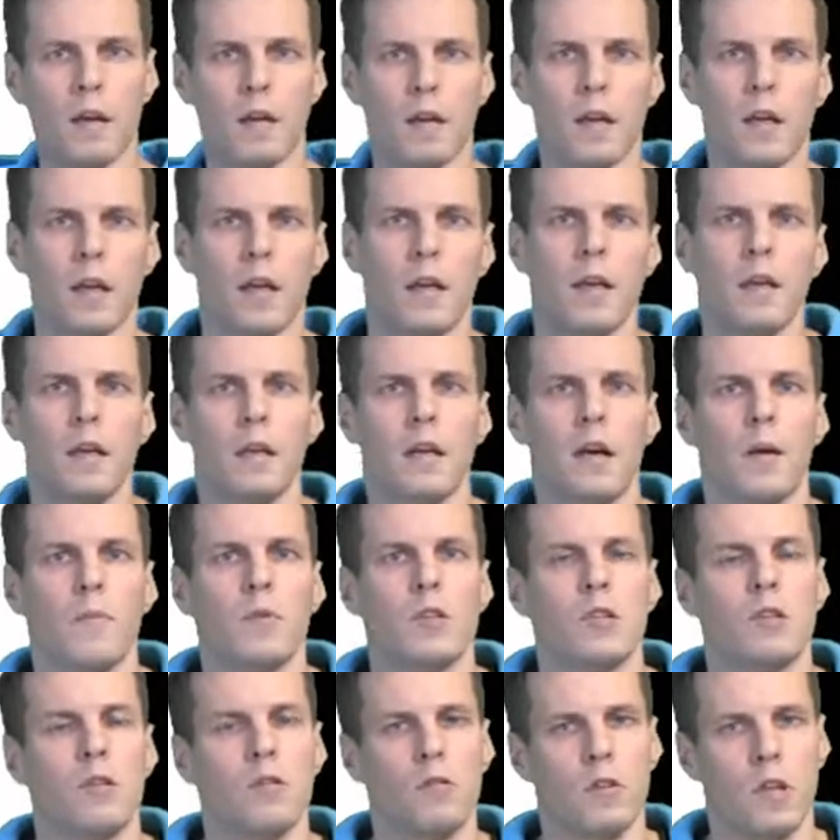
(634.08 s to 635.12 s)
income
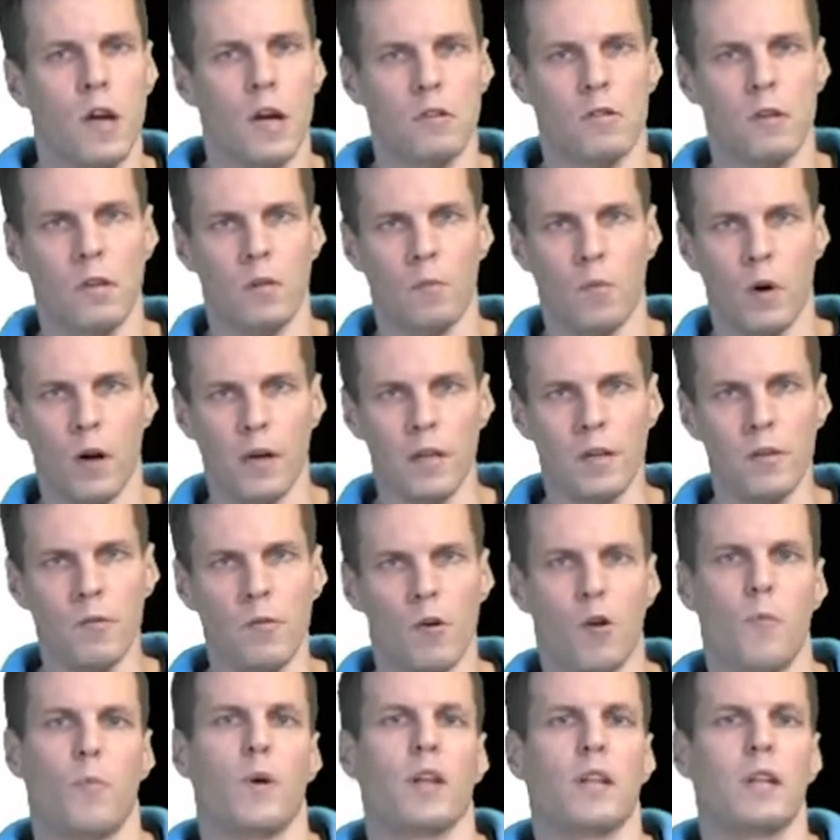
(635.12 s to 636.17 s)
is not actually 1
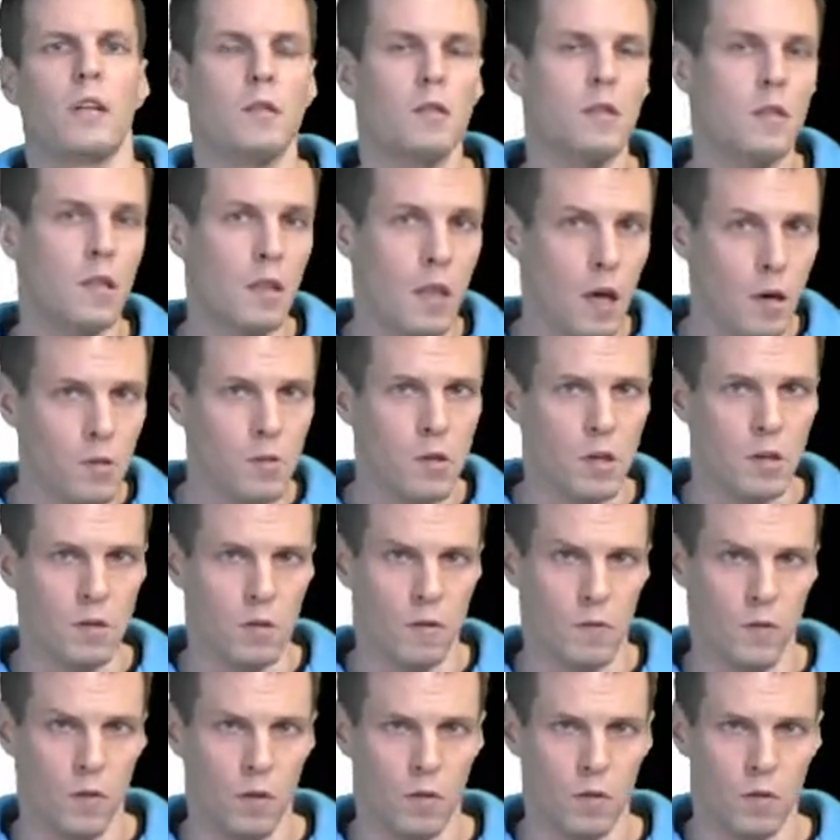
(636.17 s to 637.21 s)
euro, but it's thousands of
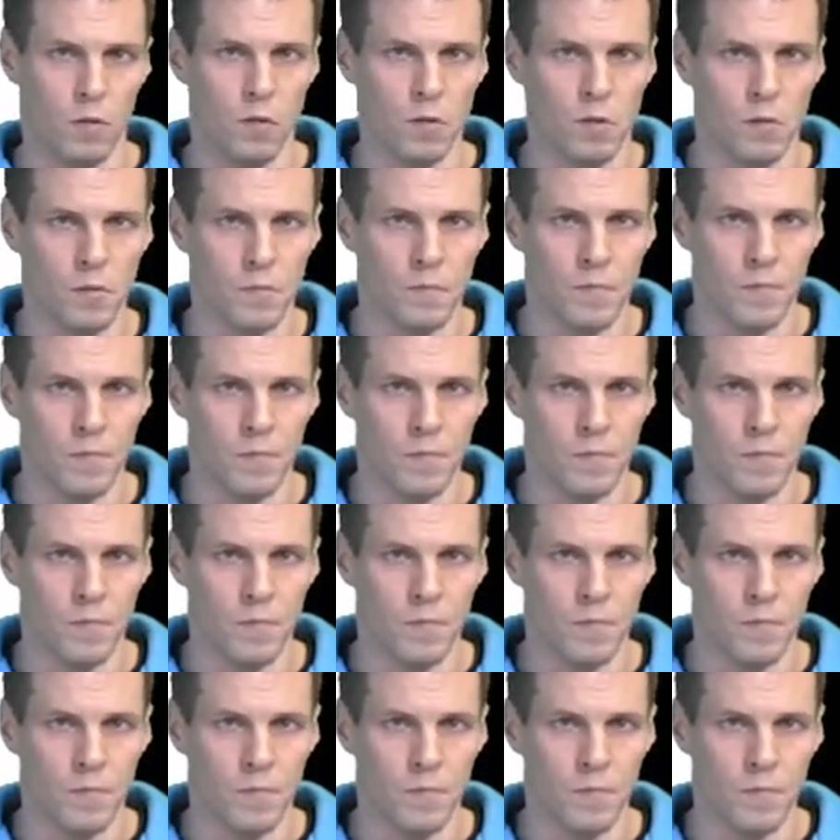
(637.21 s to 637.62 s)
euros.